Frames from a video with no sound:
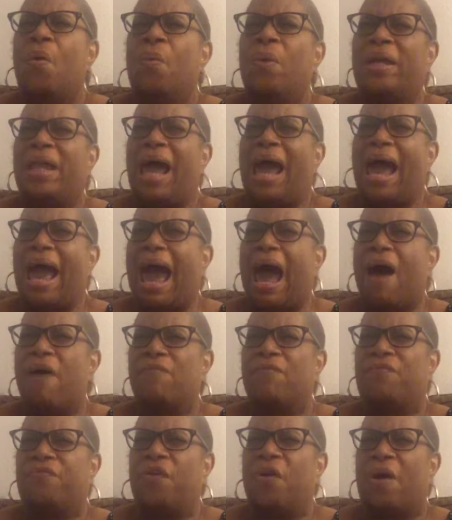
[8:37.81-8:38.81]
would have
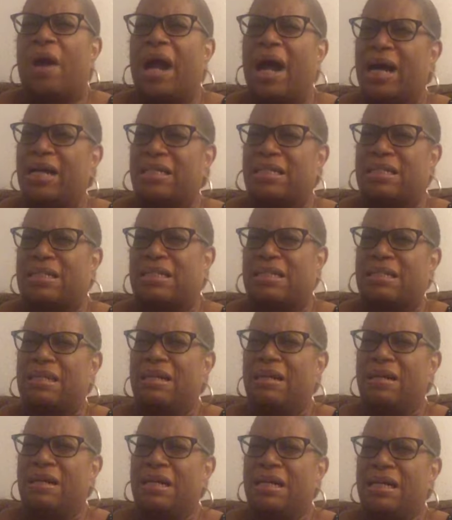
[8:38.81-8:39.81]
for us
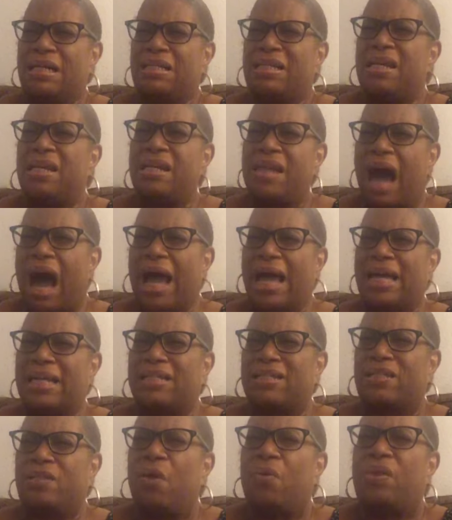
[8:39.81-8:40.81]

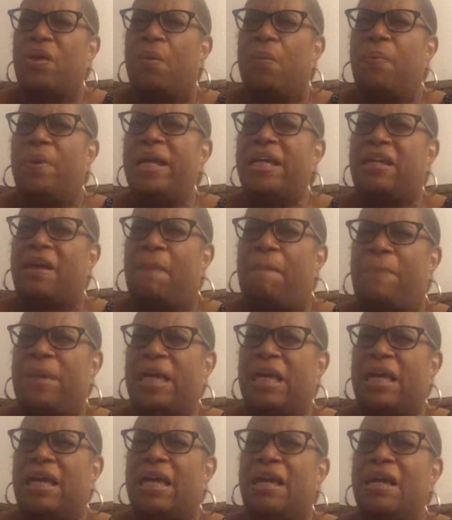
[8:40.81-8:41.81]
tonight so that we could
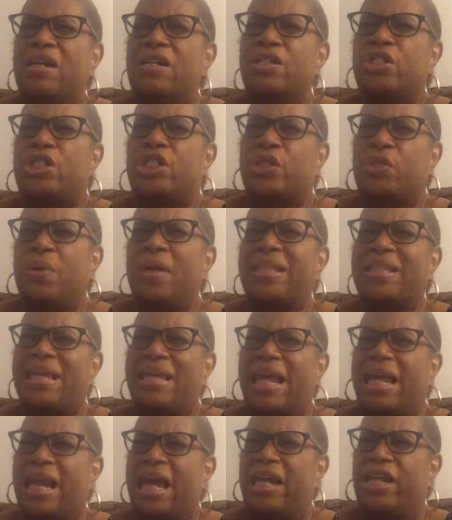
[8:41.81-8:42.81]
be
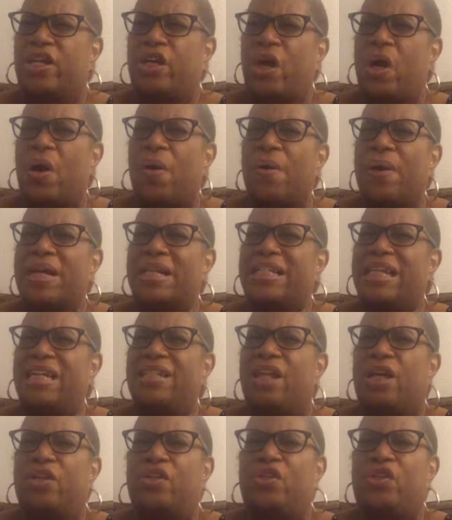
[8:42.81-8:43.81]
strengthened and encouraged
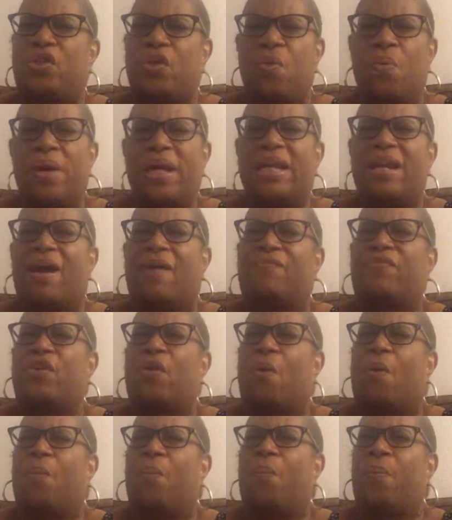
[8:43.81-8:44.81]
in the doing of
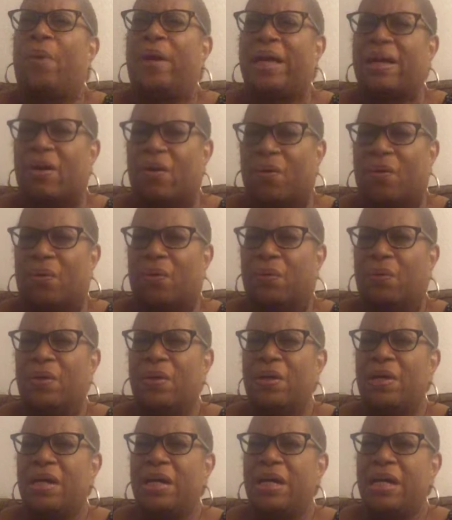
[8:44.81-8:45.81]
your will.
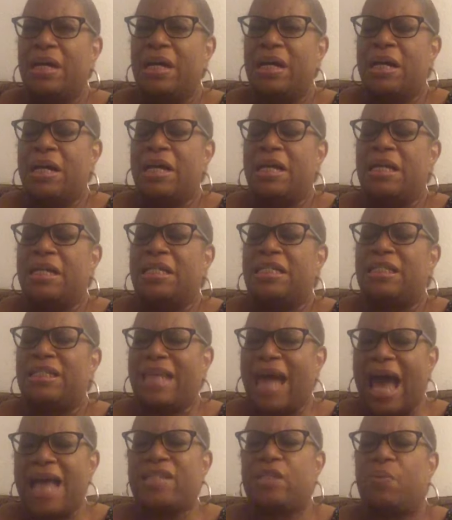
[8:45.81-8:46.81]

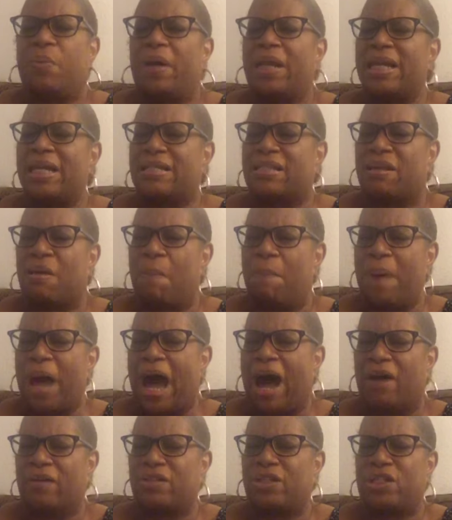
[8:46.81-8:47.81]
That's what it's
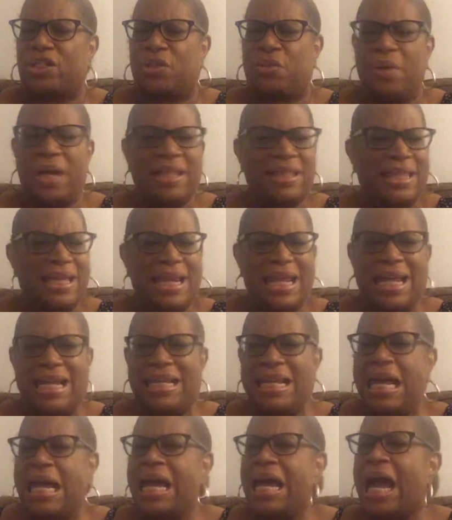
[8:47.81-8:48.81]
about.
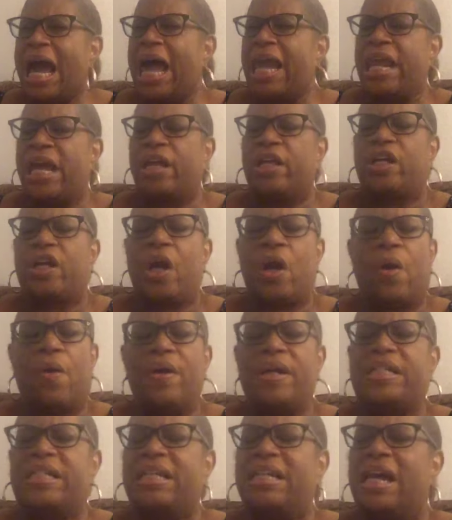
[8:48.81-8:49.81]
Strengthening and
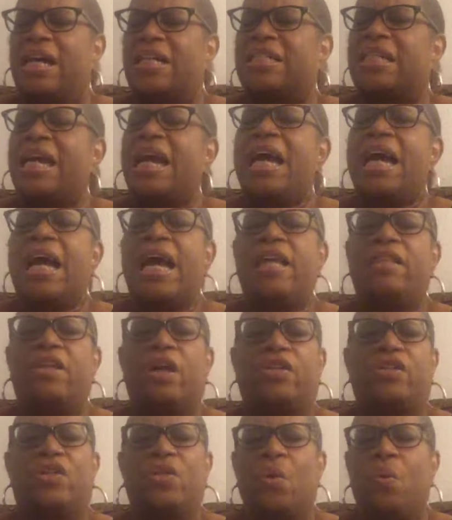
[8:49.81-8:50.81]
encouraging us in
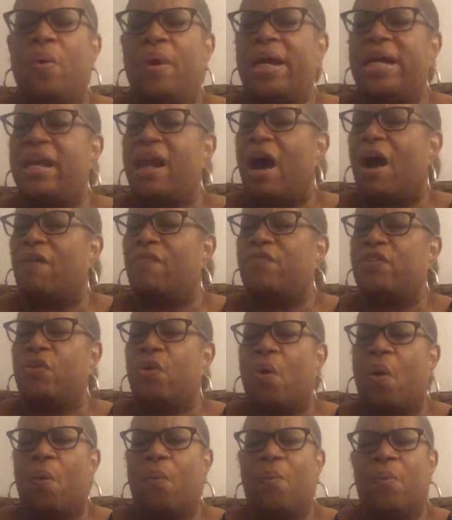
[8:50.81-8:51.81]
the doing of
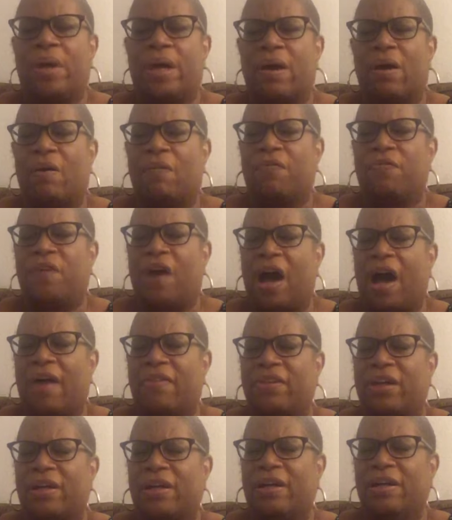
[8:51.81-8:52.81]
your will,
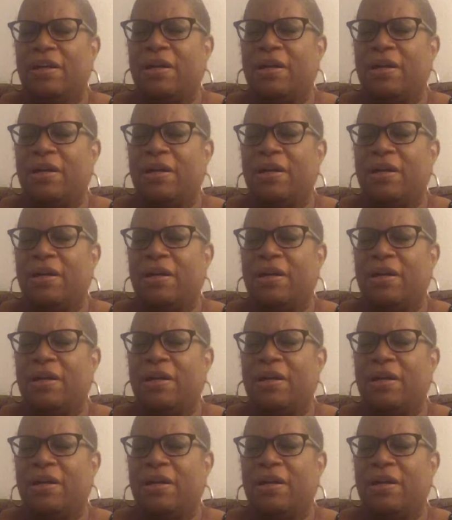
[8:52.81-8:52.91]
Father.